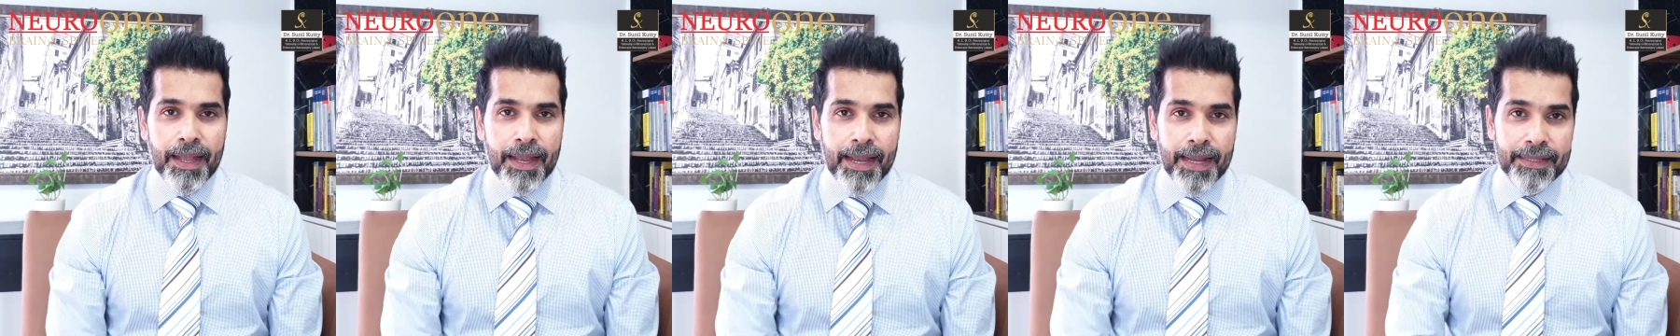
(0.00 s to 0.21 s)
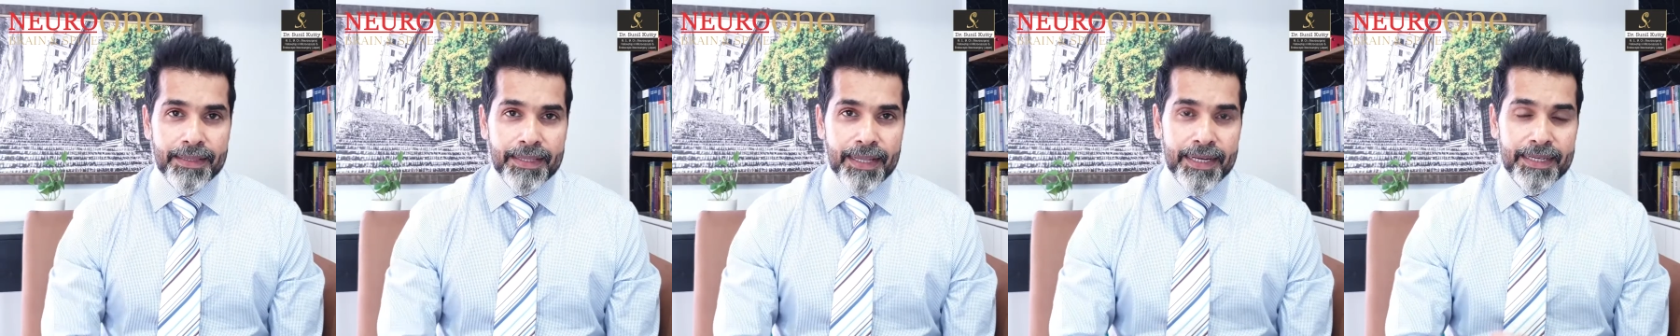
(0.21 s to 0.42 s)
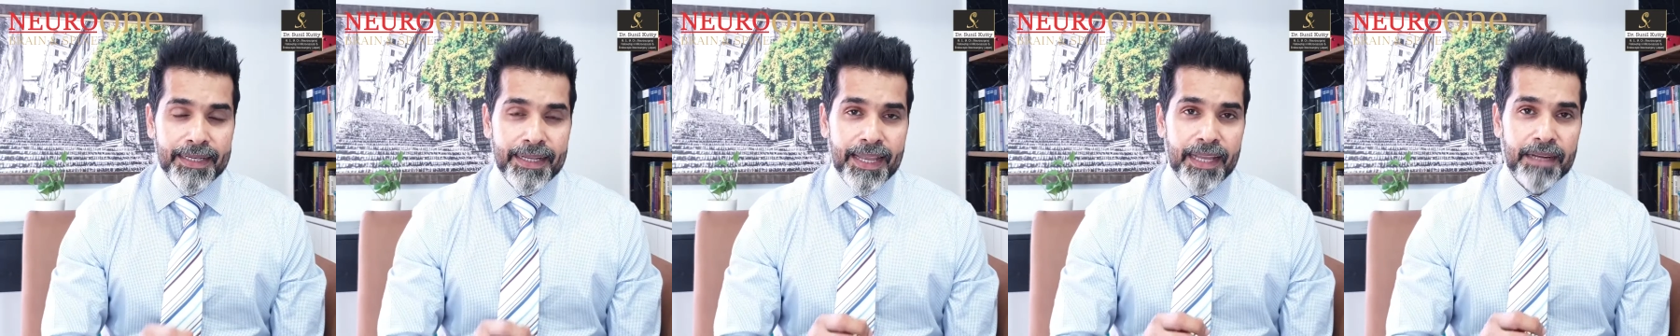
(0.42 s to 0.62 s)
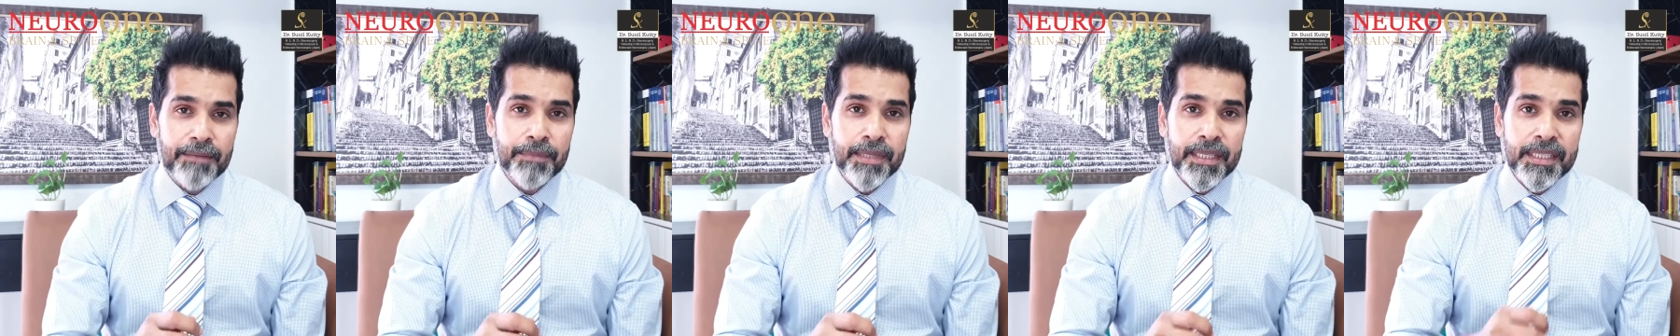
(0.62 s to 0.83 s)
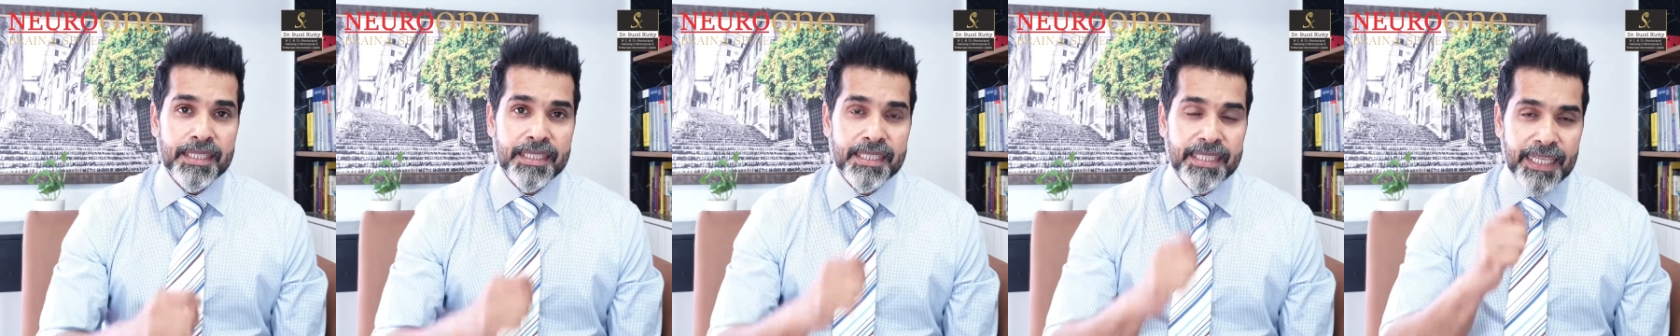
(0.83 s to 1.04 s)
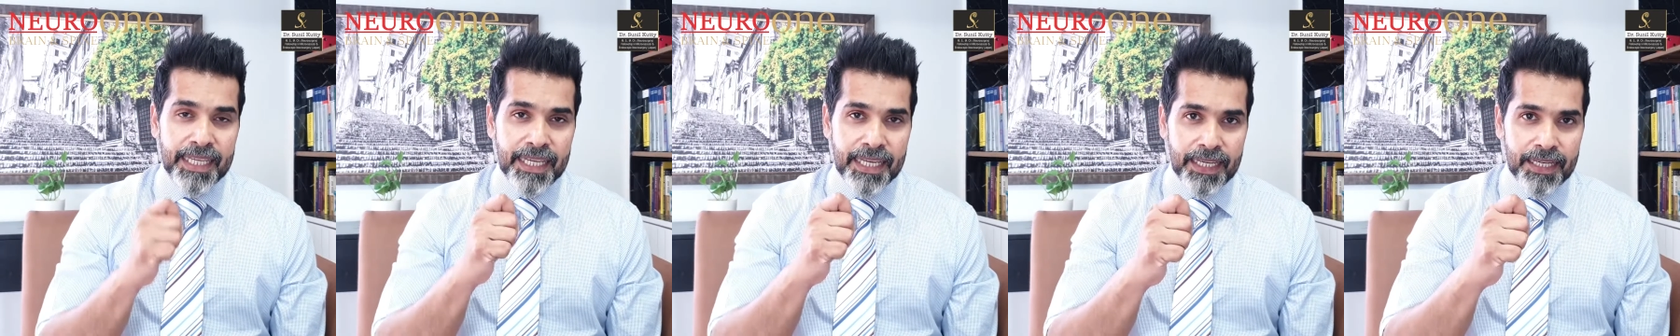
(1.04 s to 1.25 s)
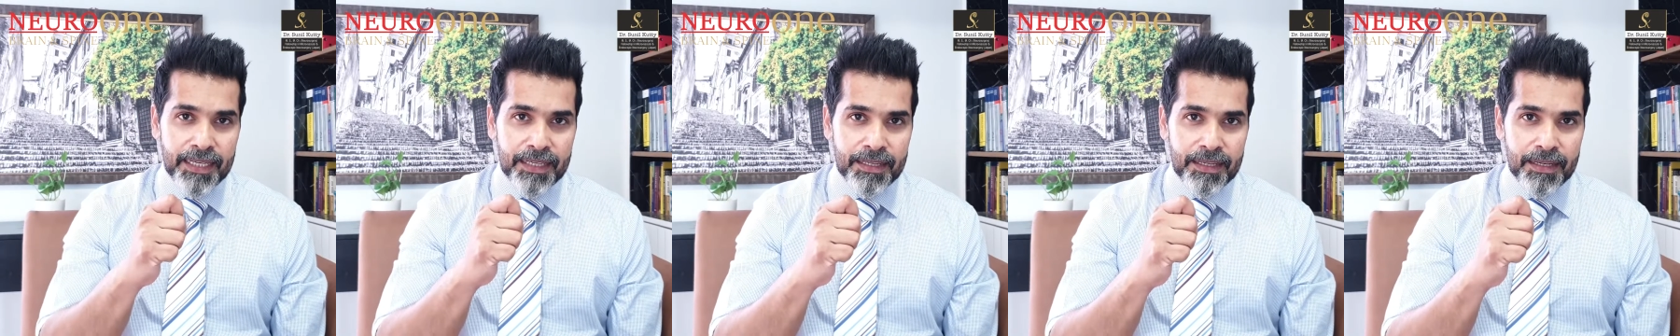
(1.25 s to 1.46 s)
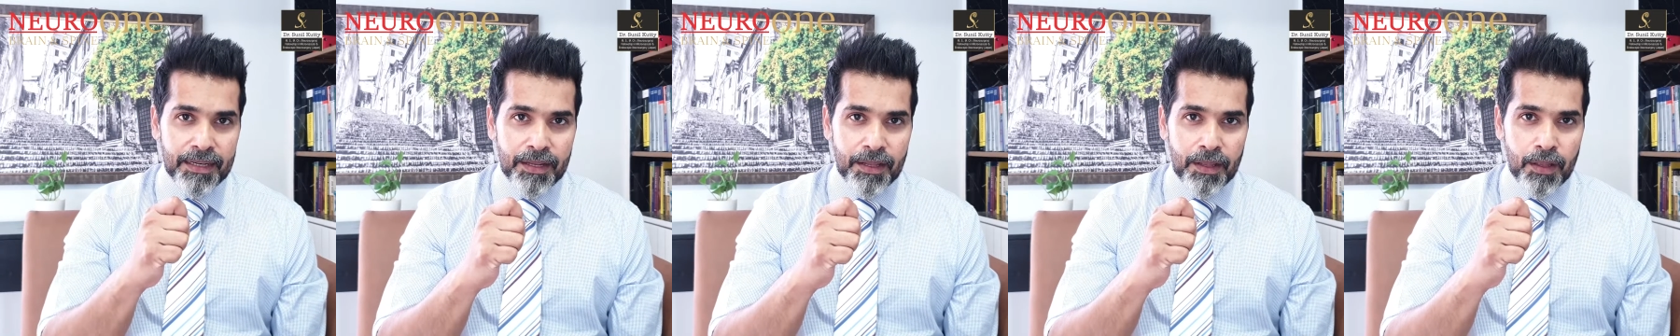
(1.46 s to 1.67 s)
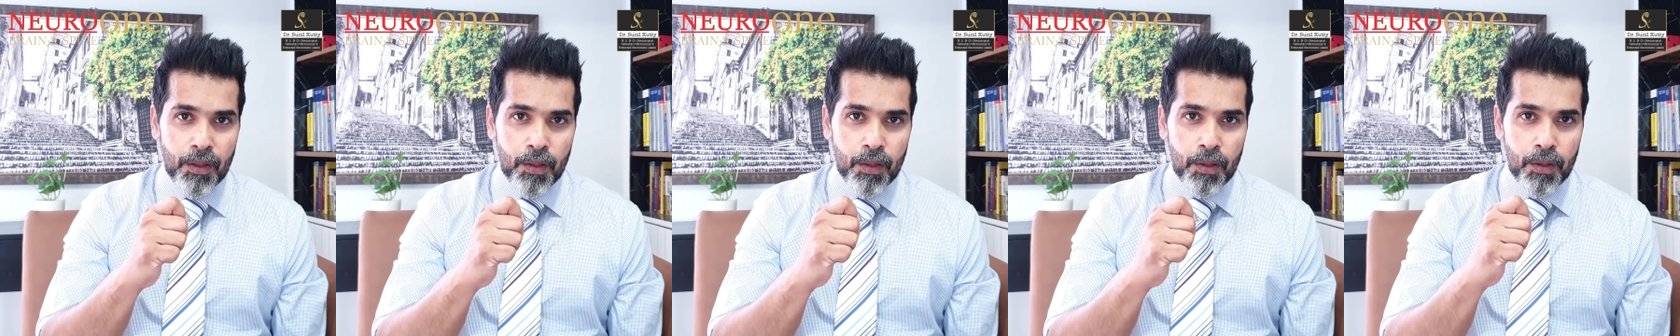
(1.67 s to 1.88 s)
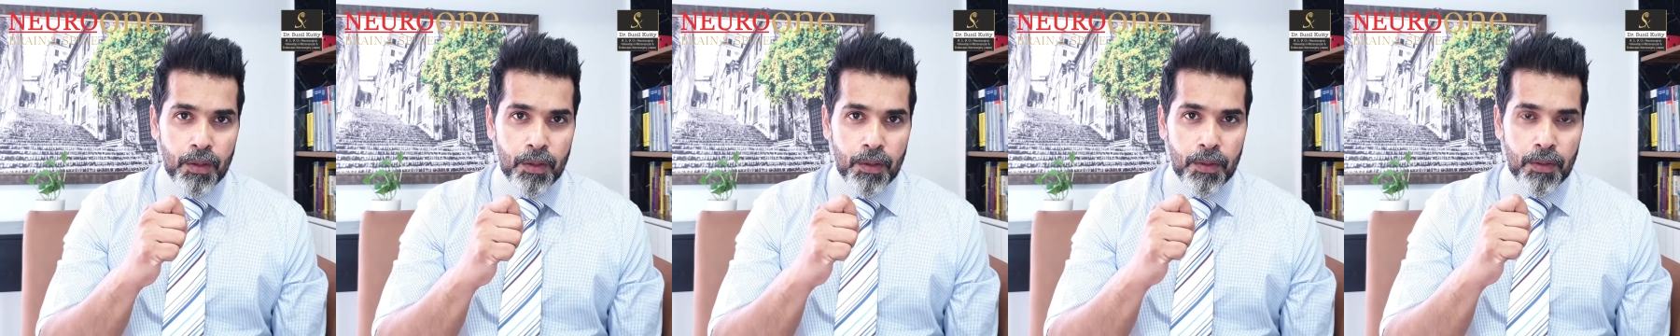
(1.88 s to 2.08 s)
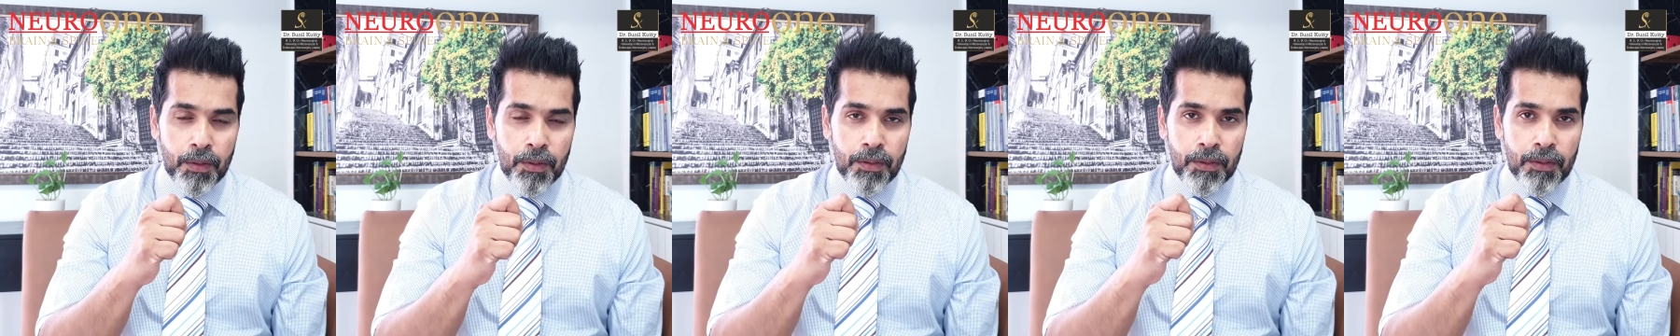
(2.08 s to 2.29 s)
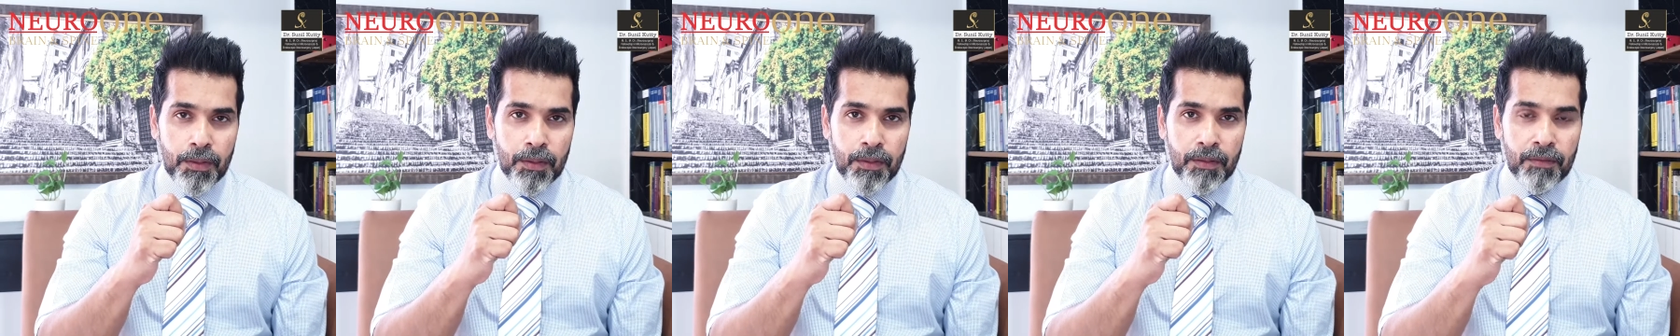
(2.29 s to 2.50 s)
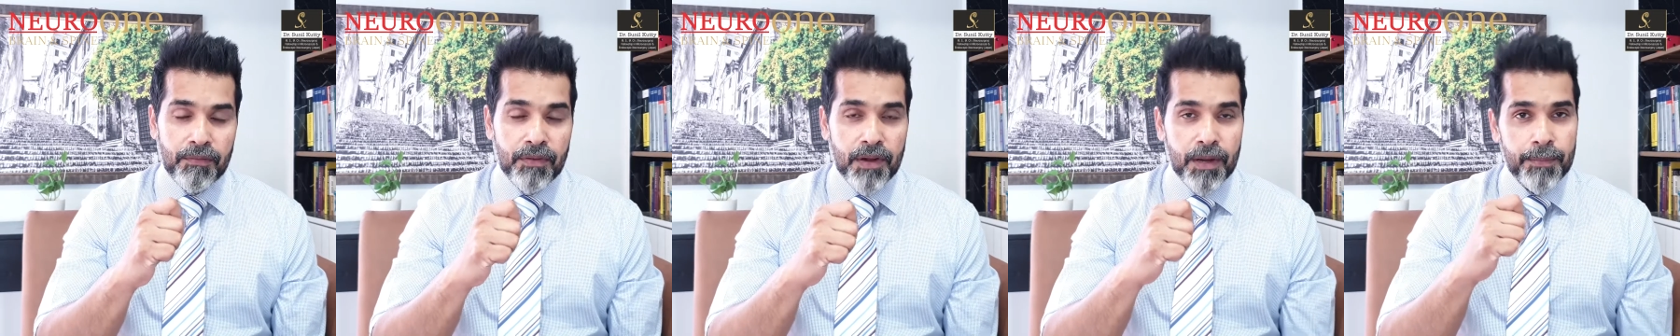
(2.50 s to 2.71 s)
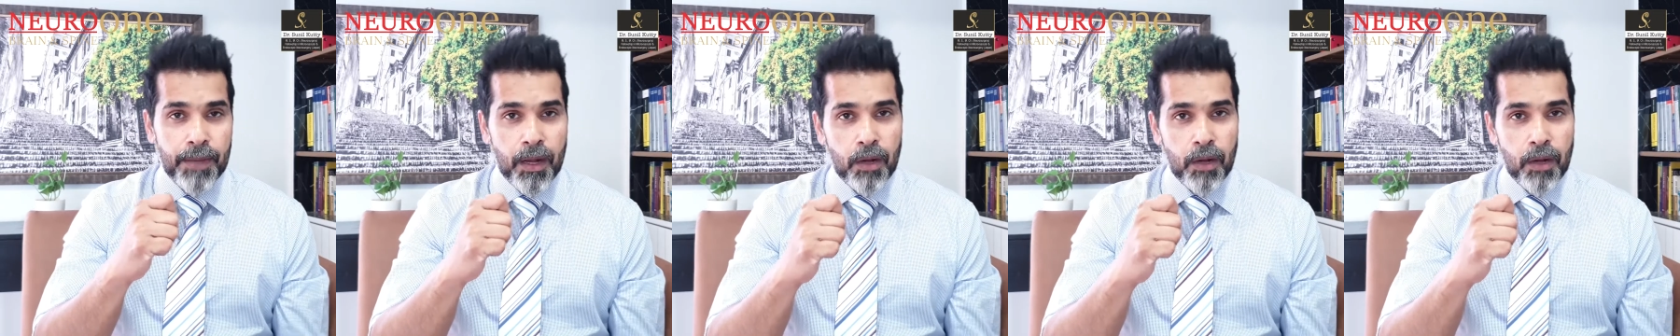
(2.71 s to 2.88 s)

And that can be seen from